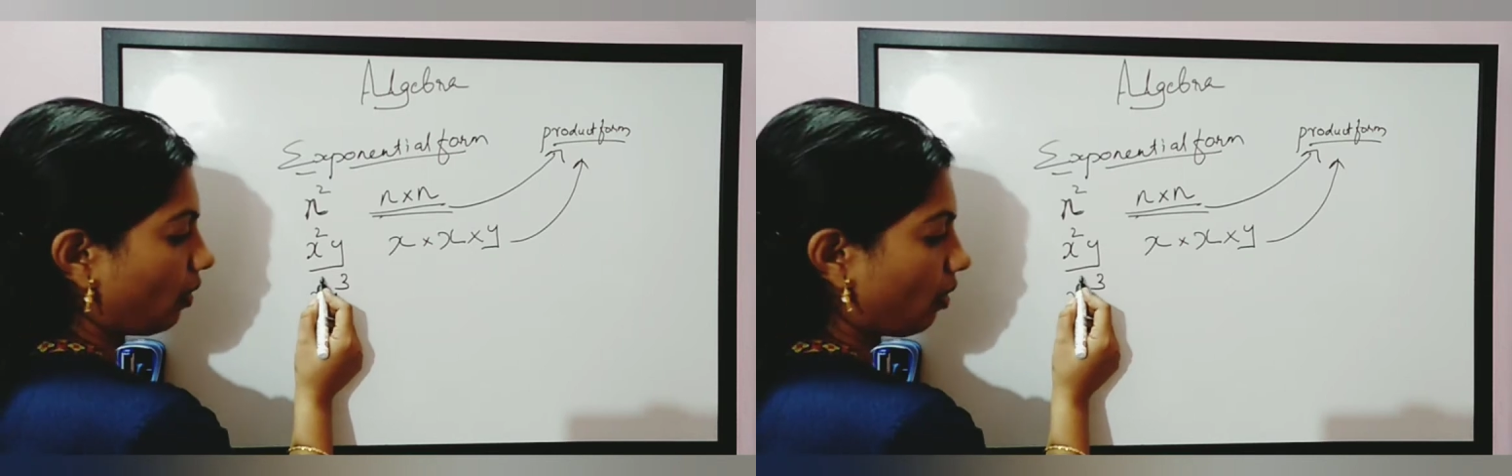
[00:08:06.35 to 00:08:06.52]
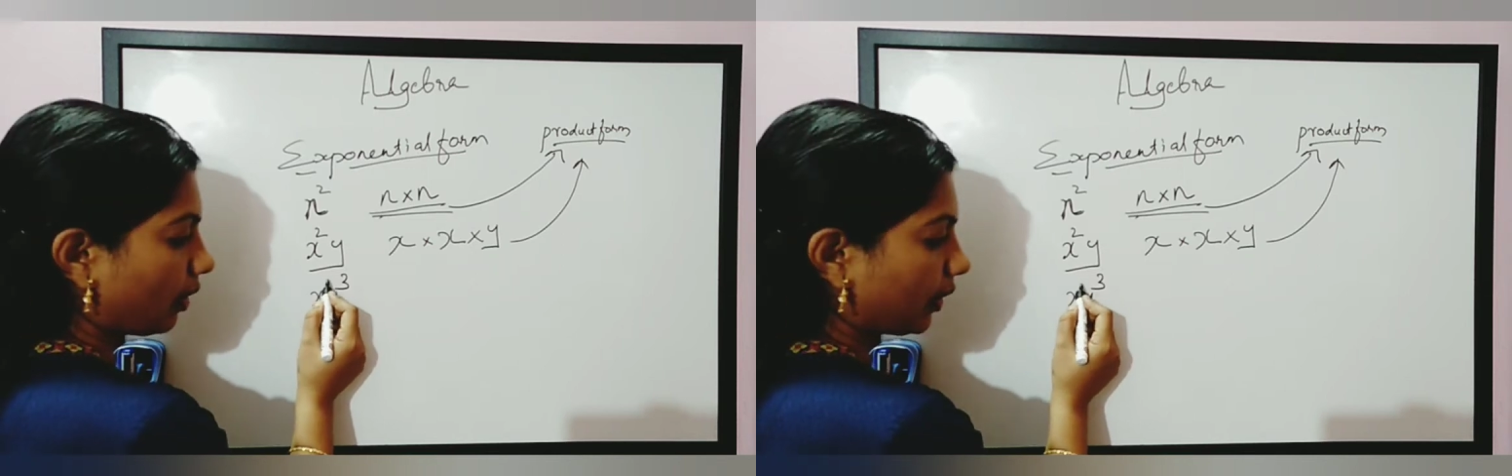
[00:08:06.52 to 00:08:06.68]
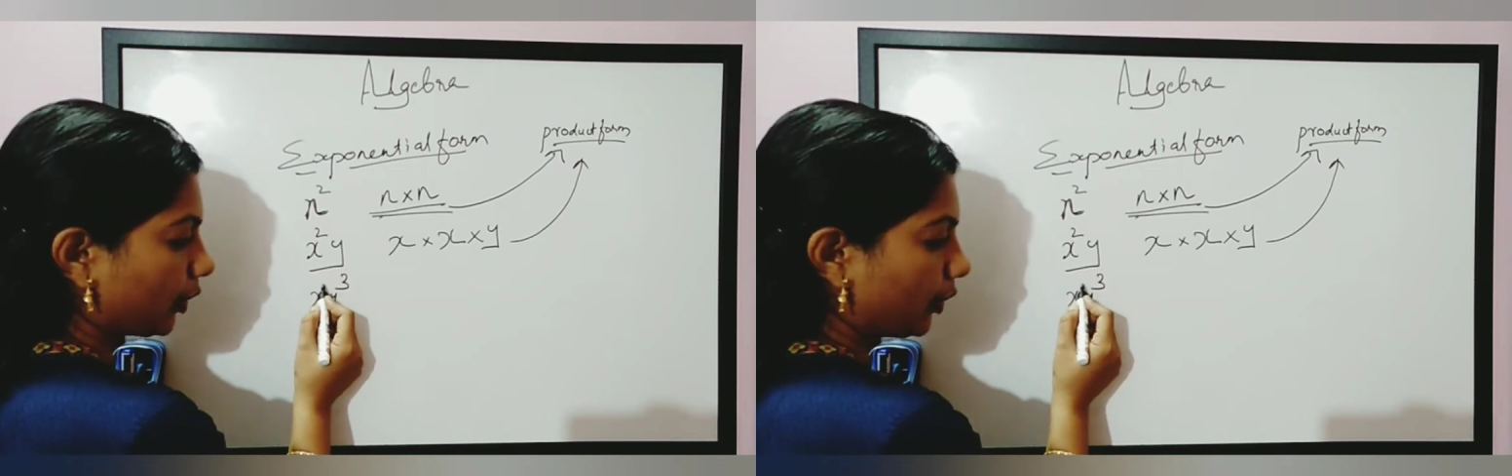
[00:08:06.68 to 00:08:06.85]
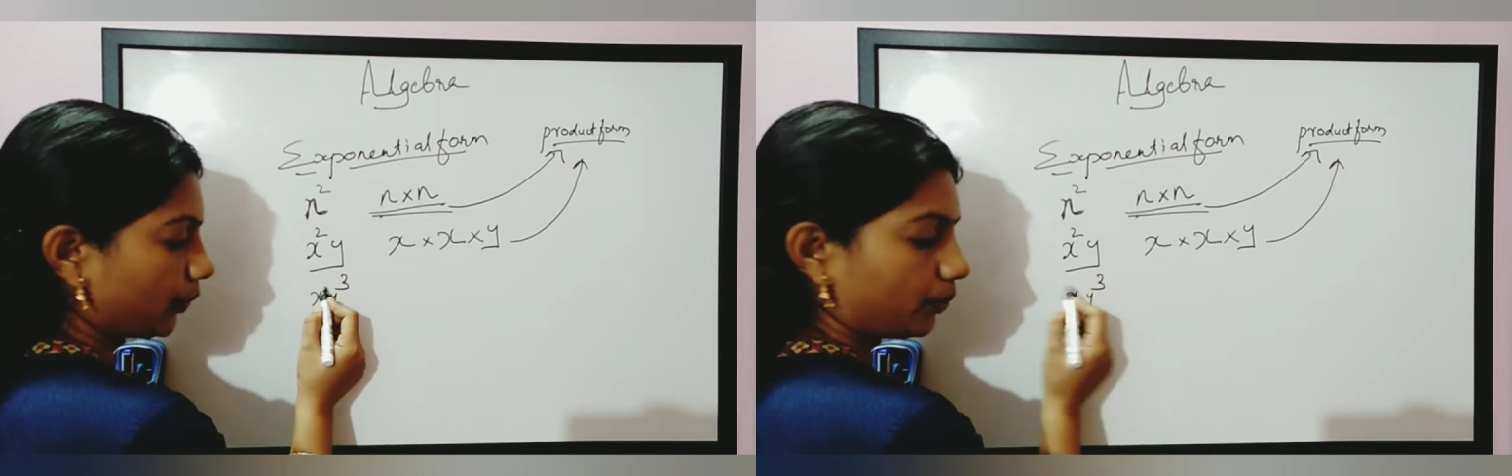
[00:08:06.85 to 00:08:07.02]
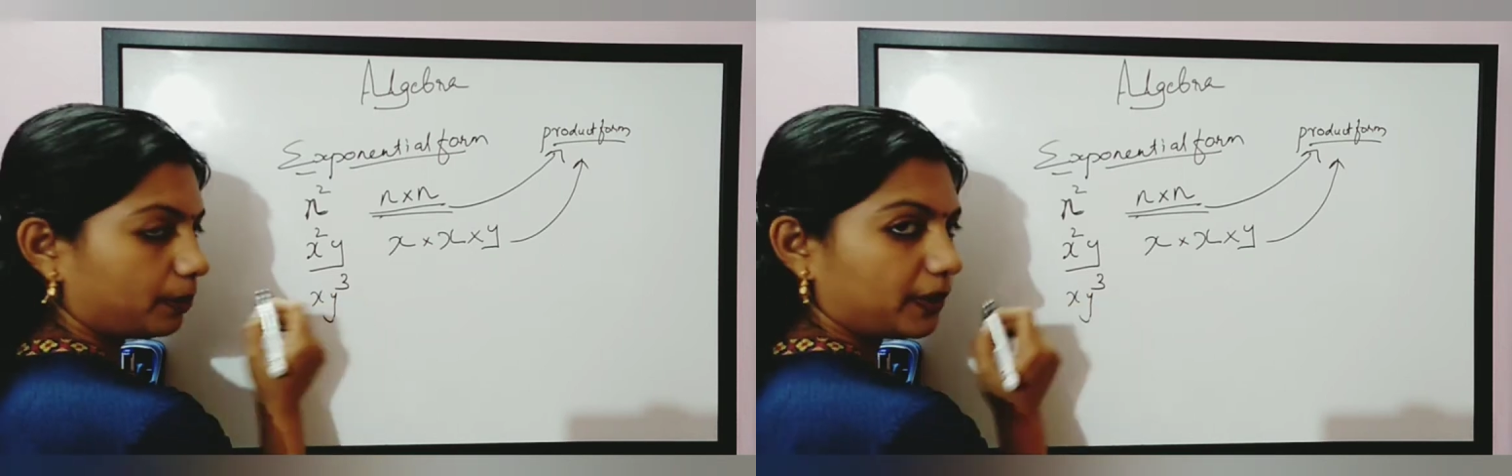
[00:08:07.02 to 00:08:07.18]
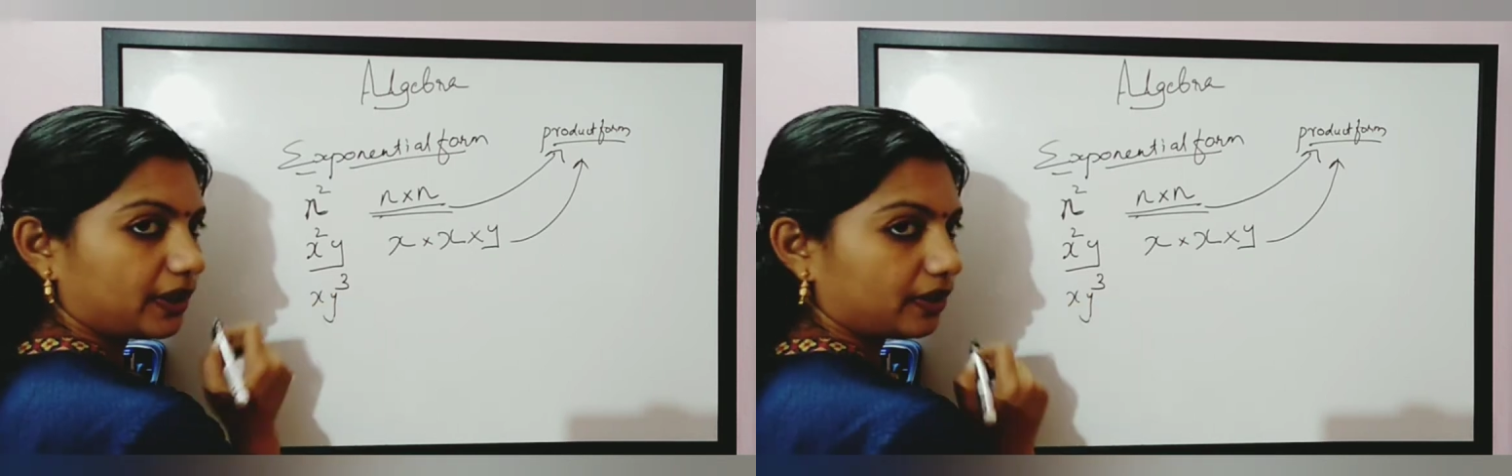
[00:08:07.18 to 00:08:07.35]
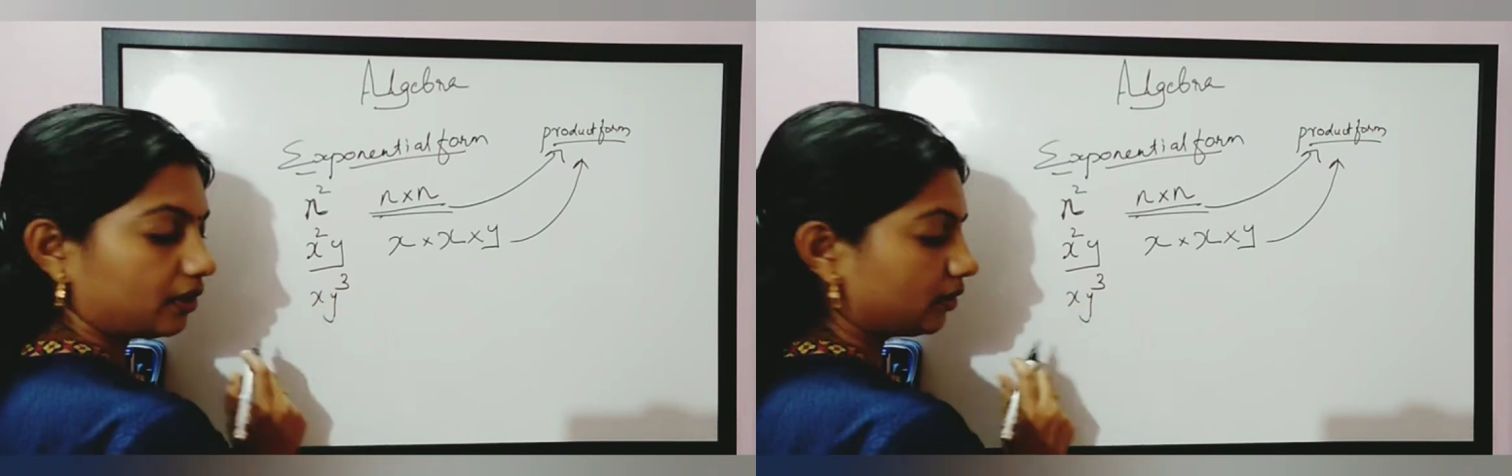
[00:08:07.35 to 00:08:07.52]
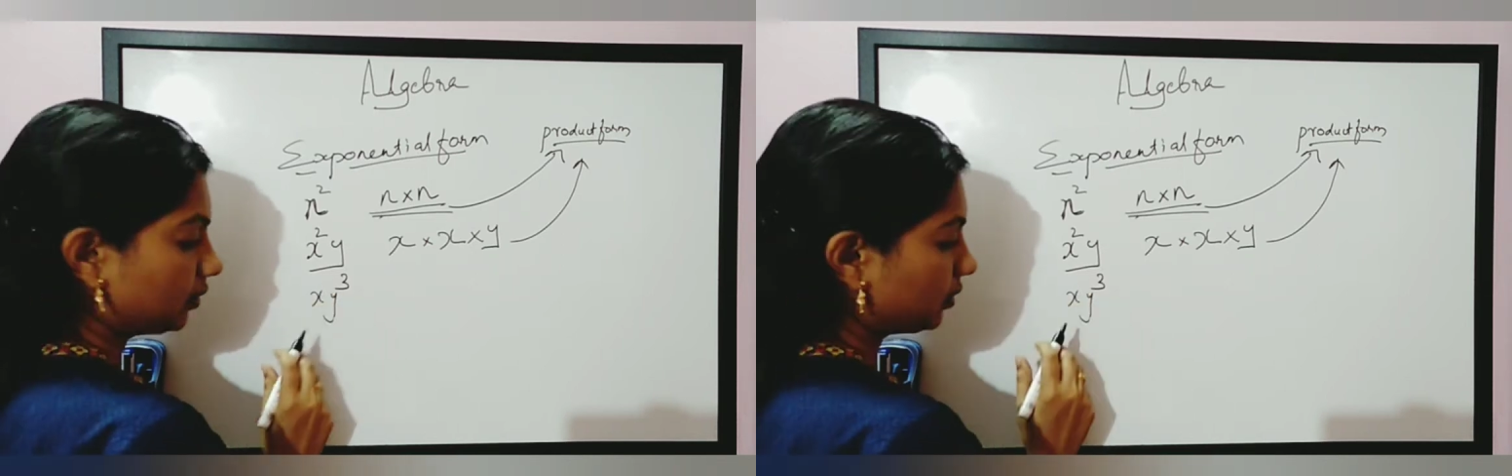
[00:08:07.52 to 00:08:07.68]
or a cube here.